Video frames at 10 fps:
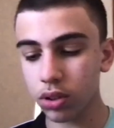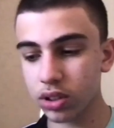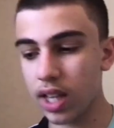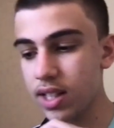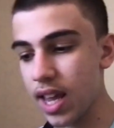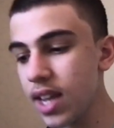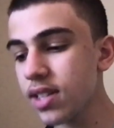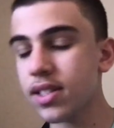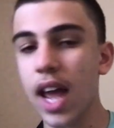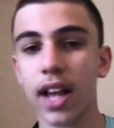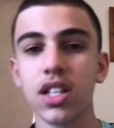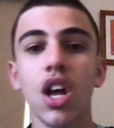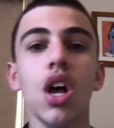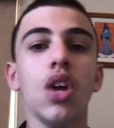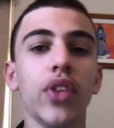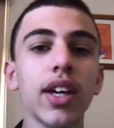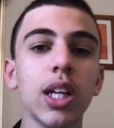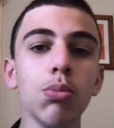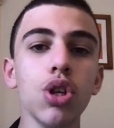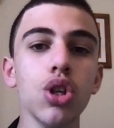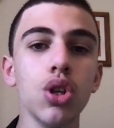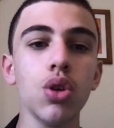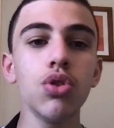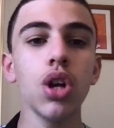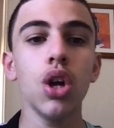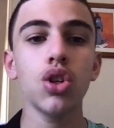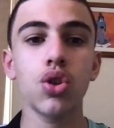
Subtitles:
these ink sacs that can be used to